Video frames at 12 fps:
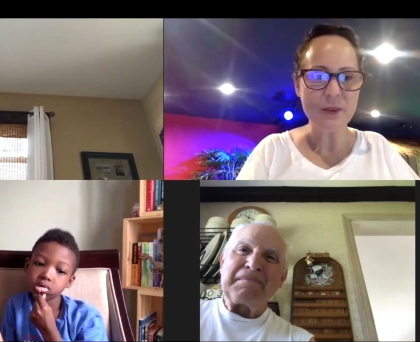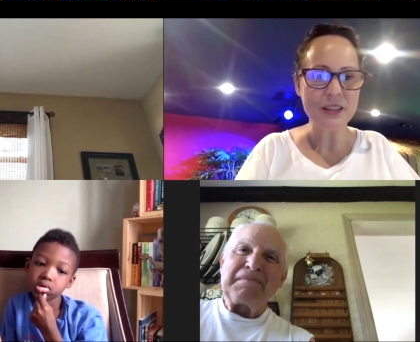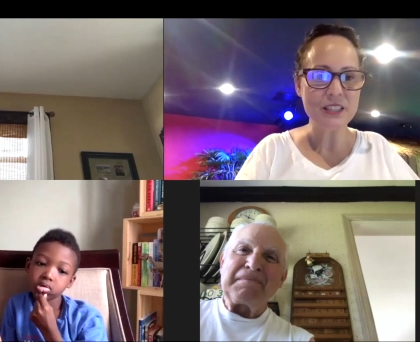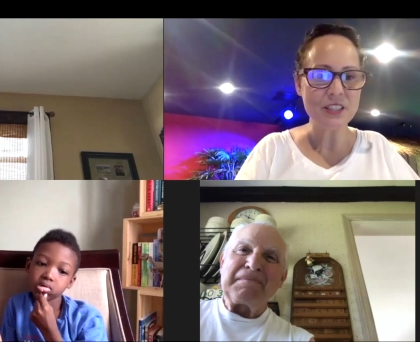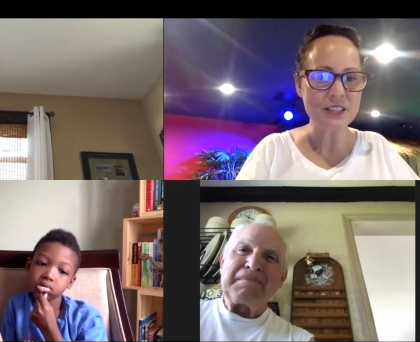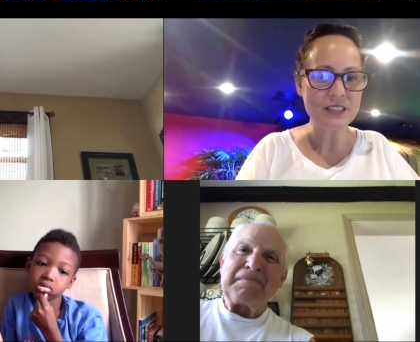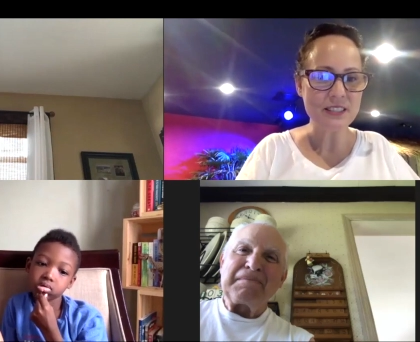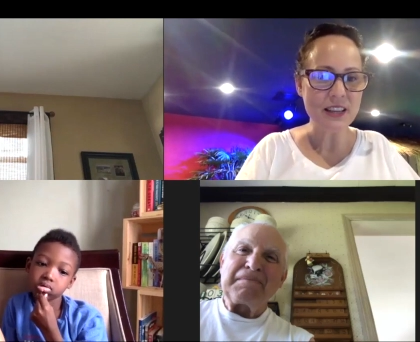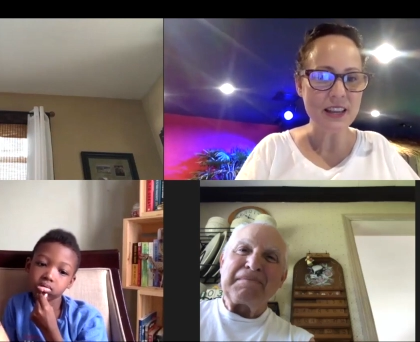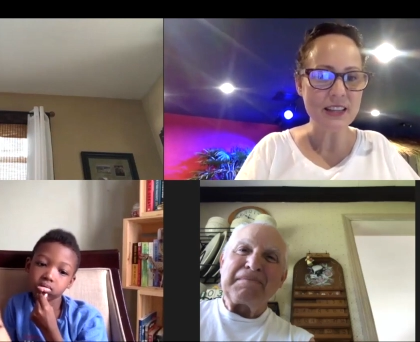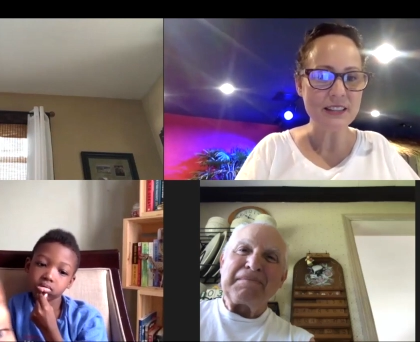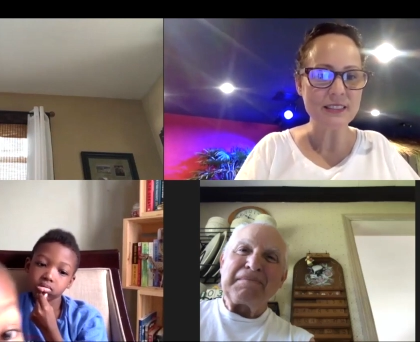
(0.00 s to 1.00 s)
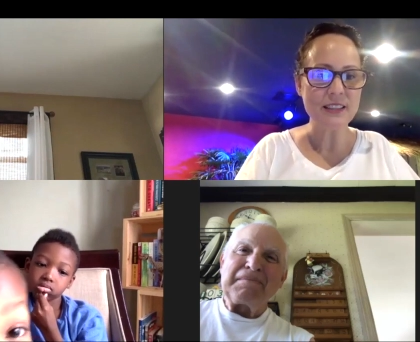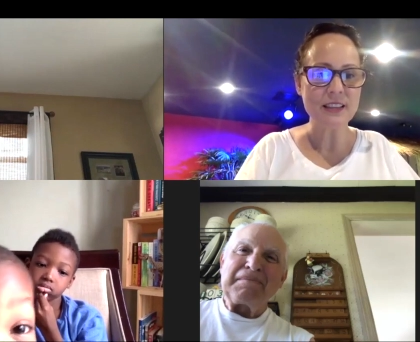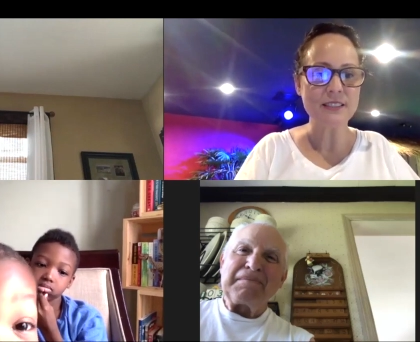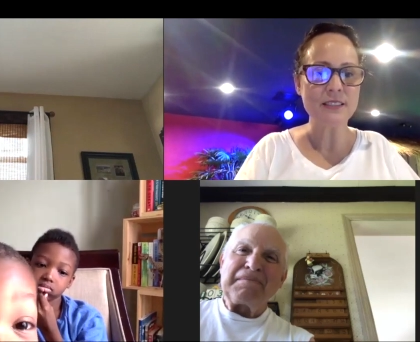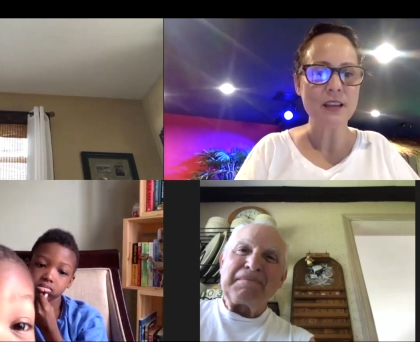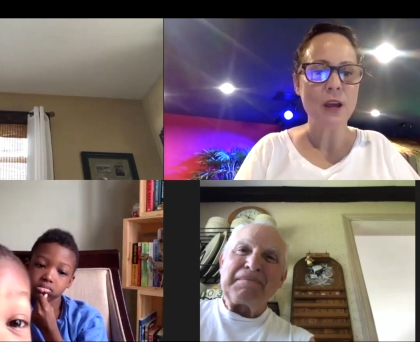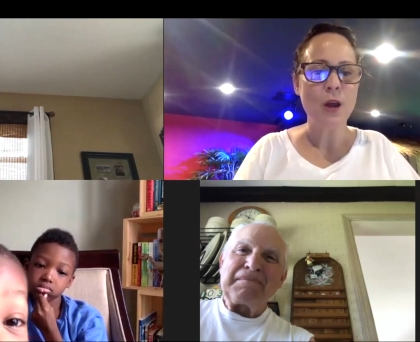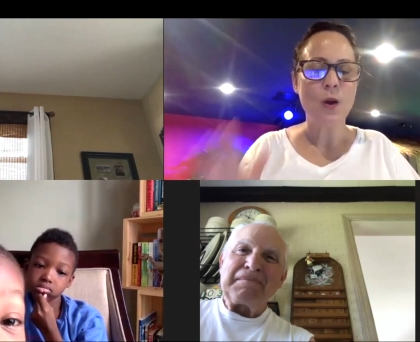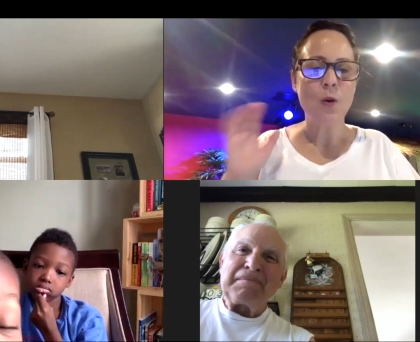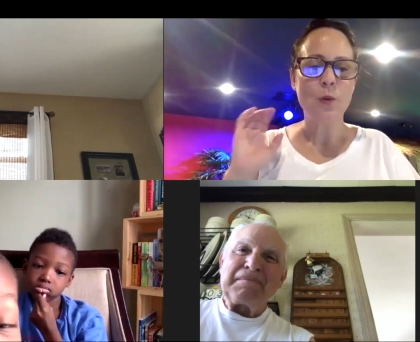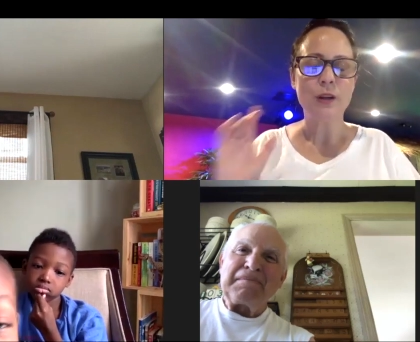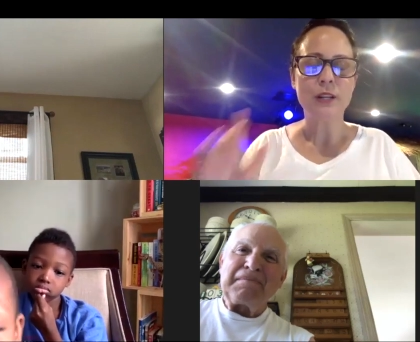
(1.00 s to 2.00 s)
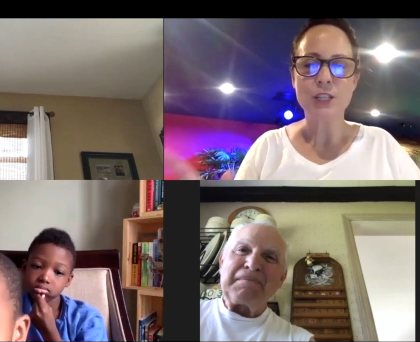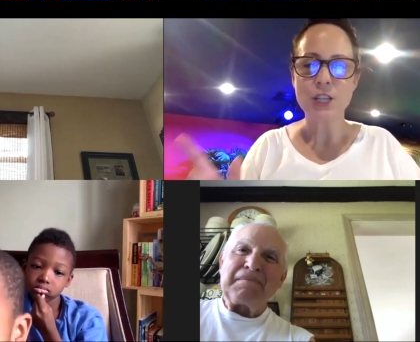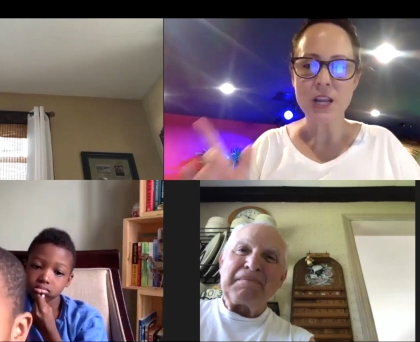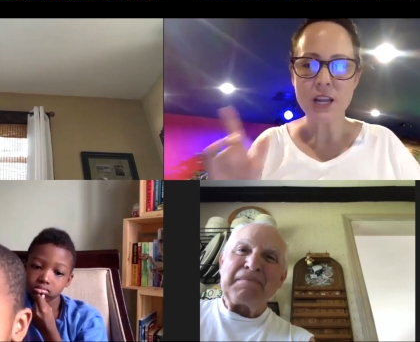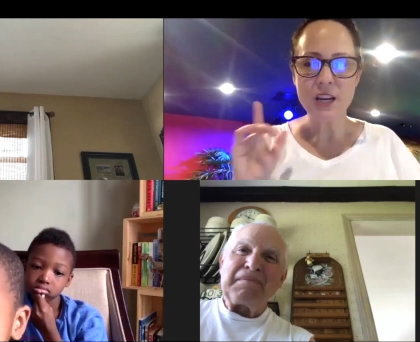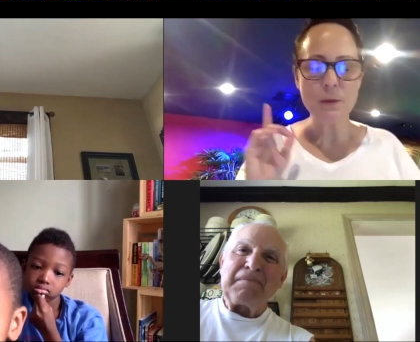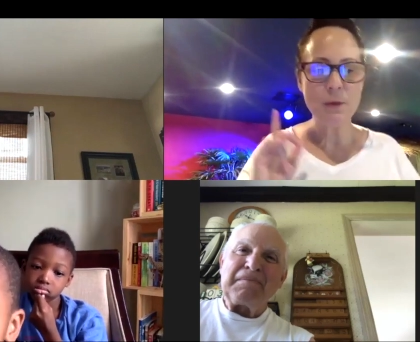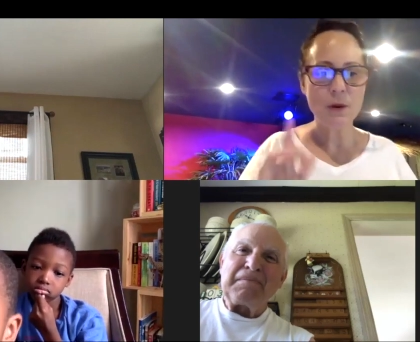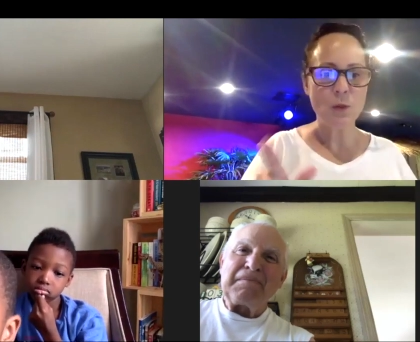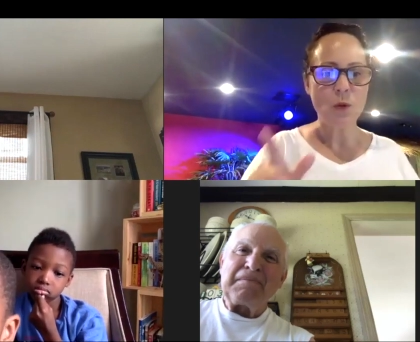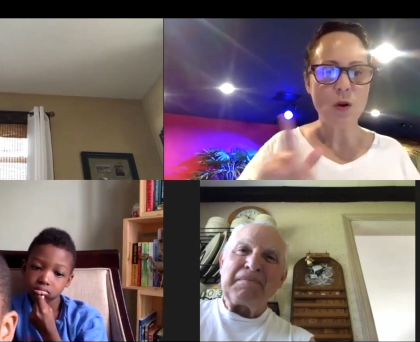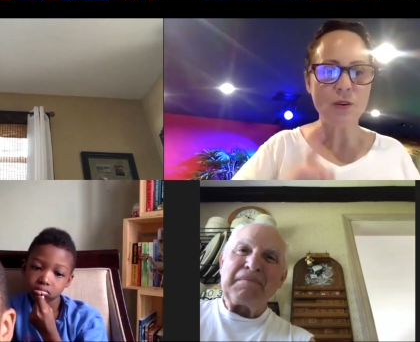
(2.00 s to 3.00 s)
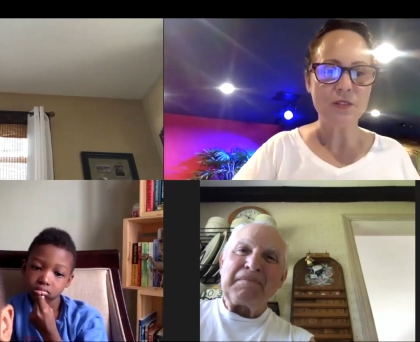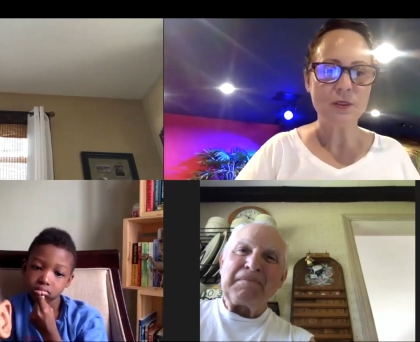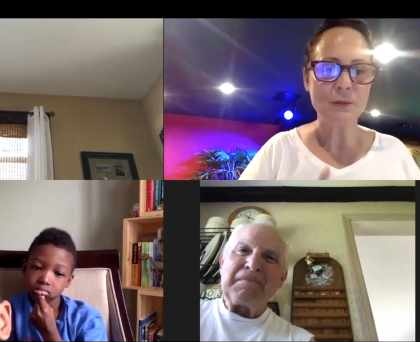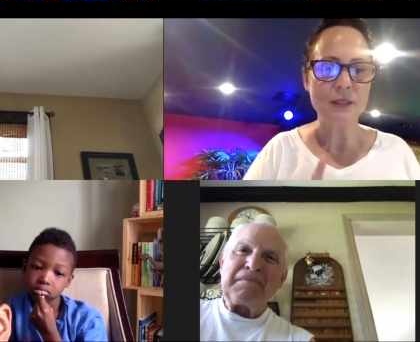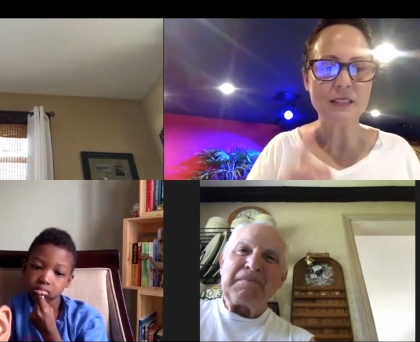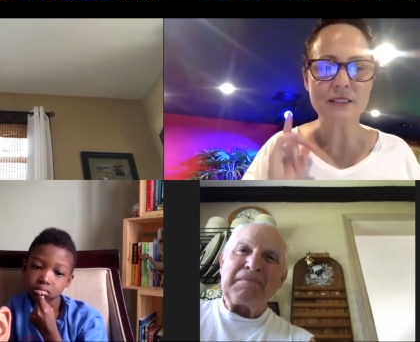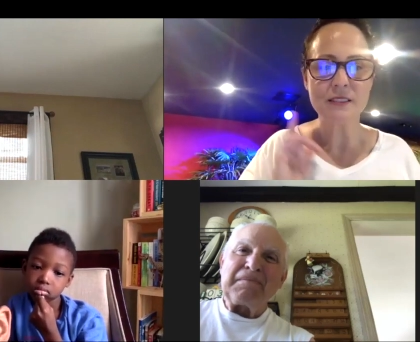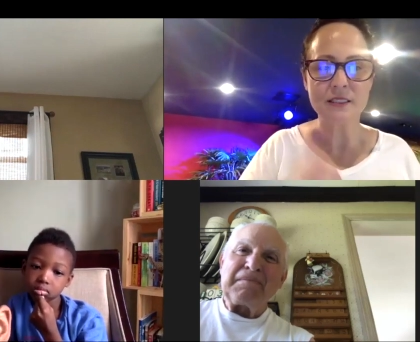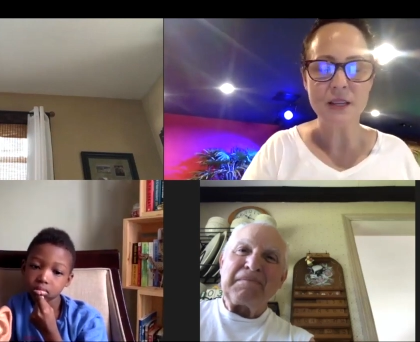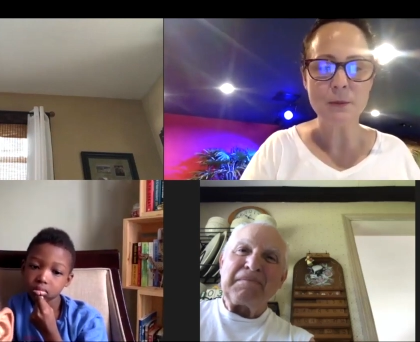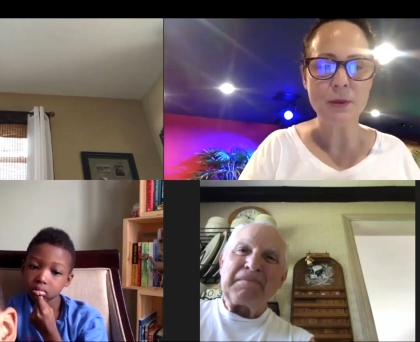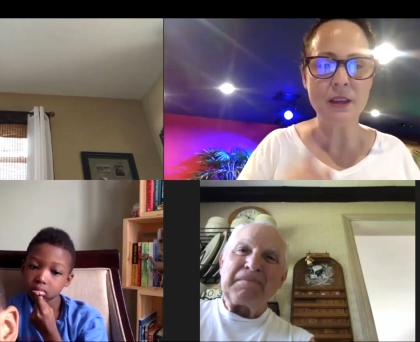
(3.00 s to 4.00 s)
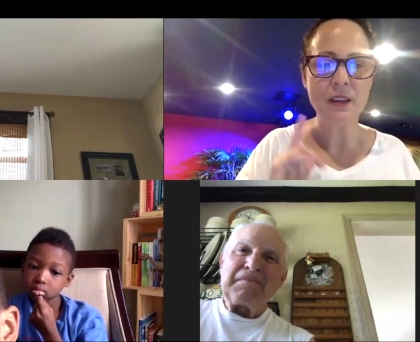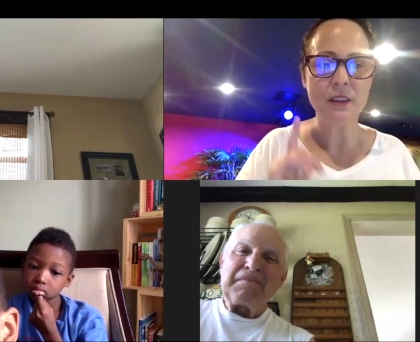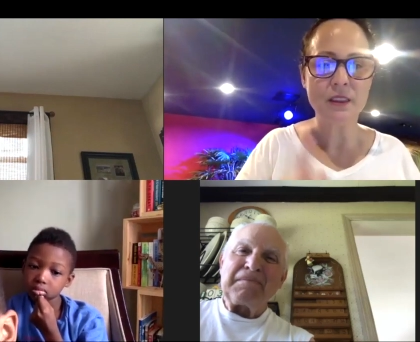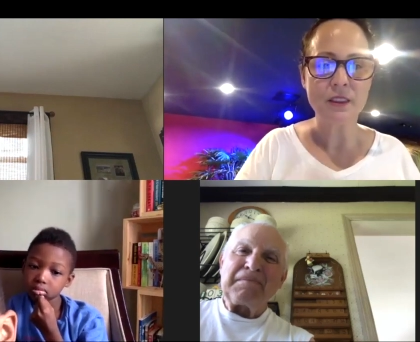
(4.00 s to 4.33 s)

Speaker 1: want to just say it. It says, when Jacob awoke from his sleep, he